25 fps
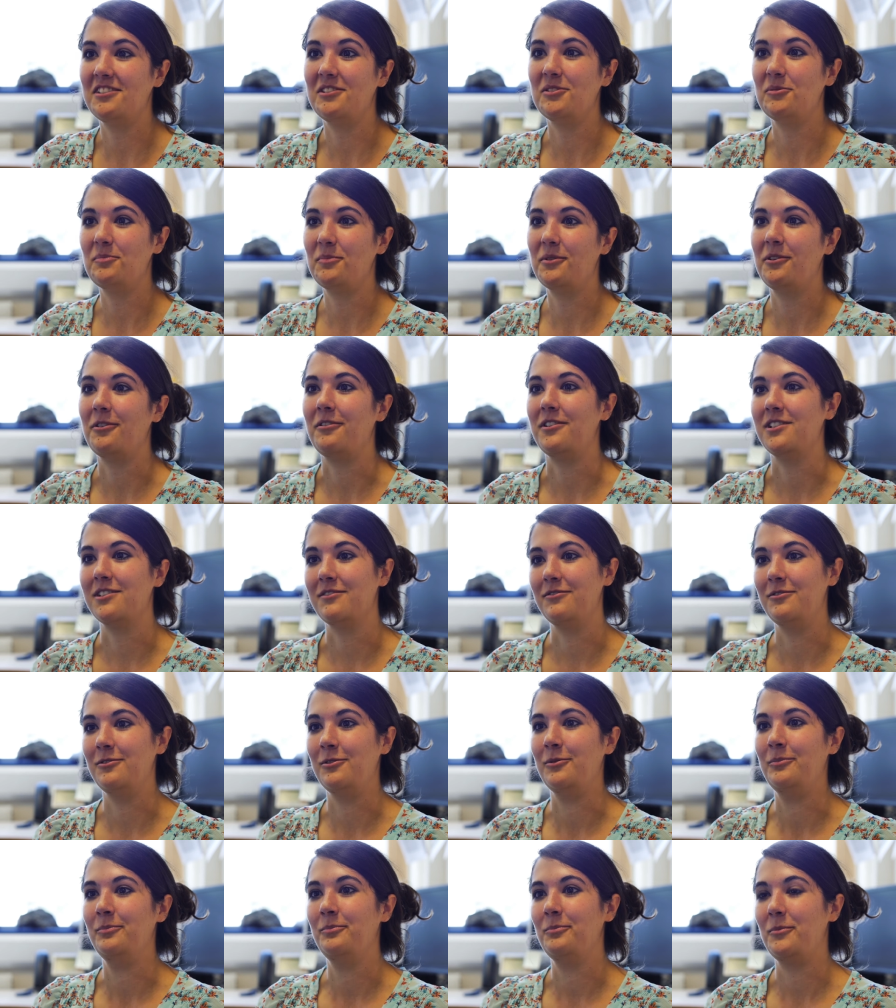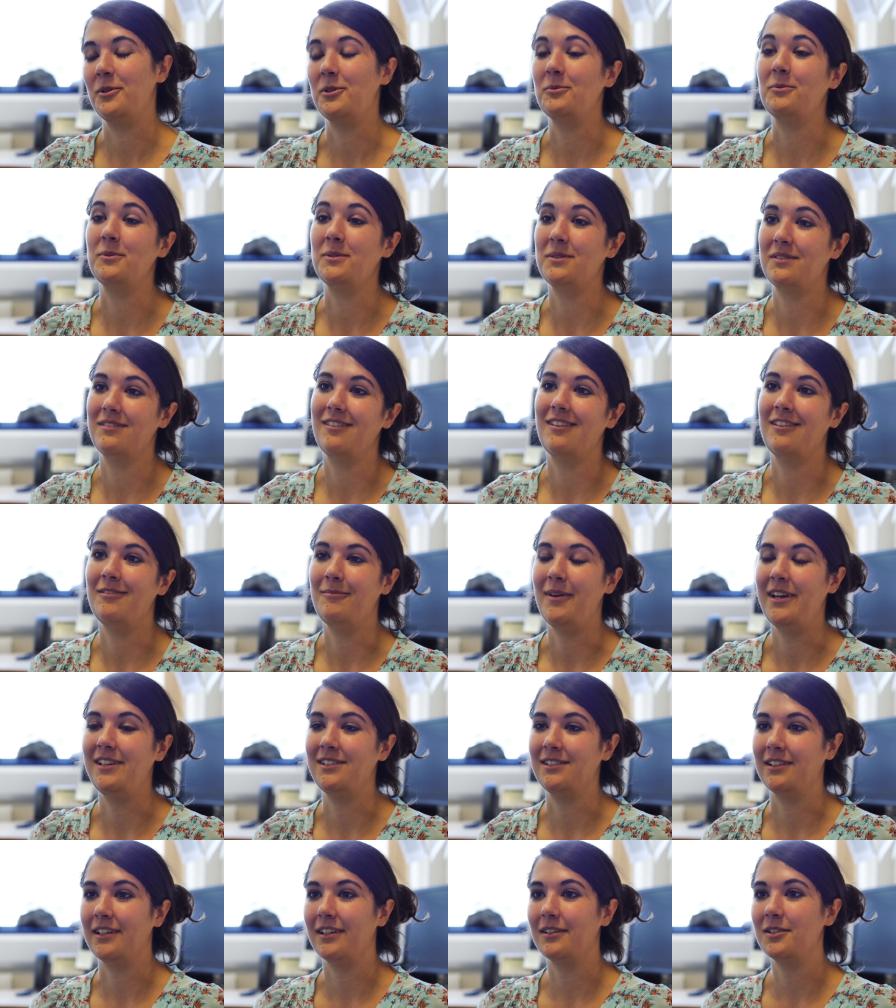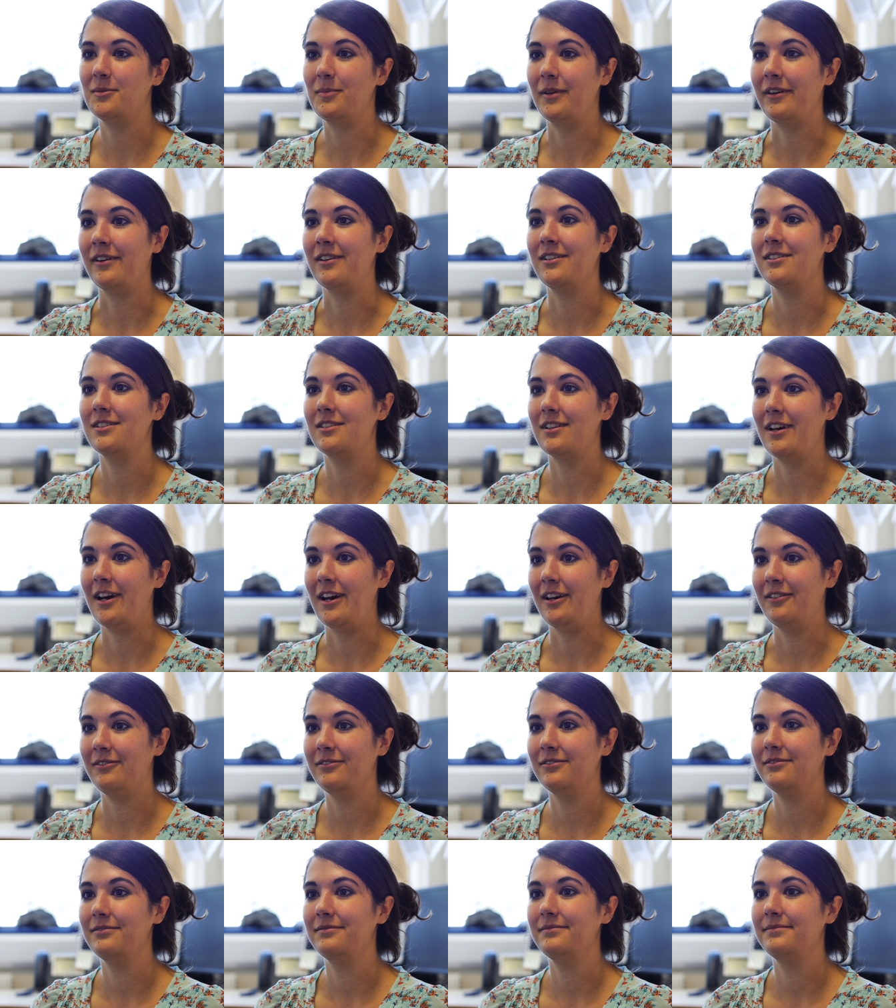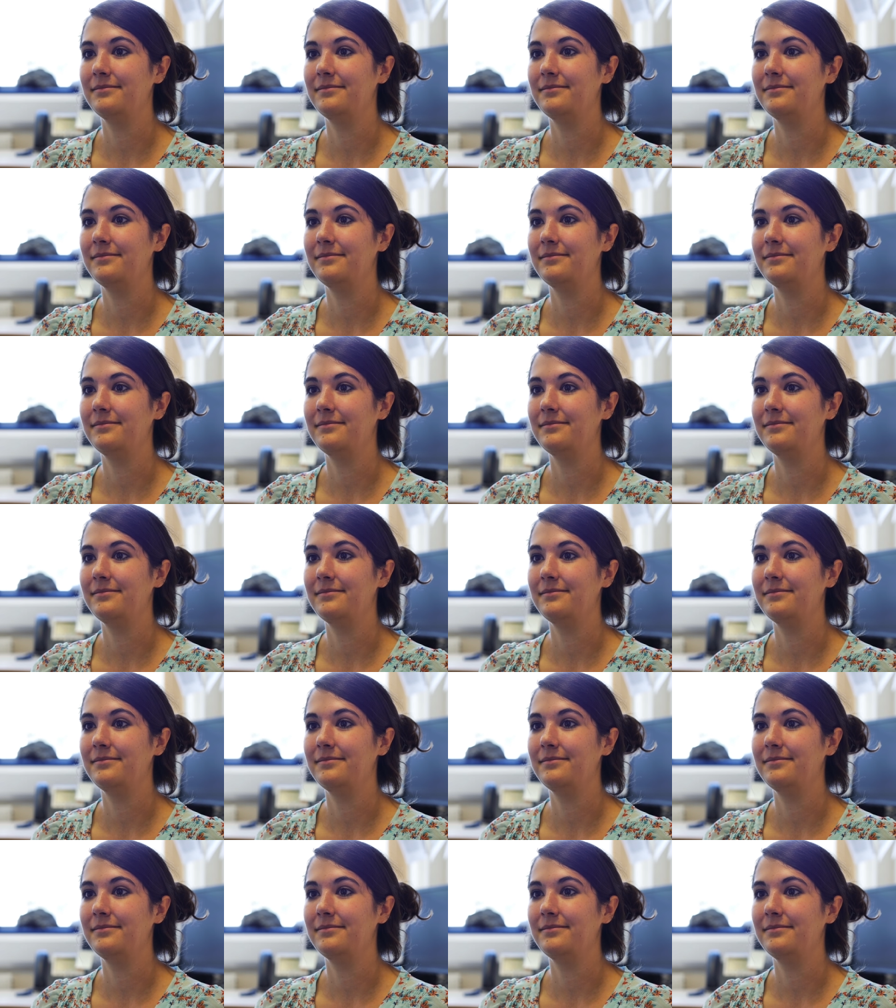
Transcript: in its purest form, which was an amazing experience to have.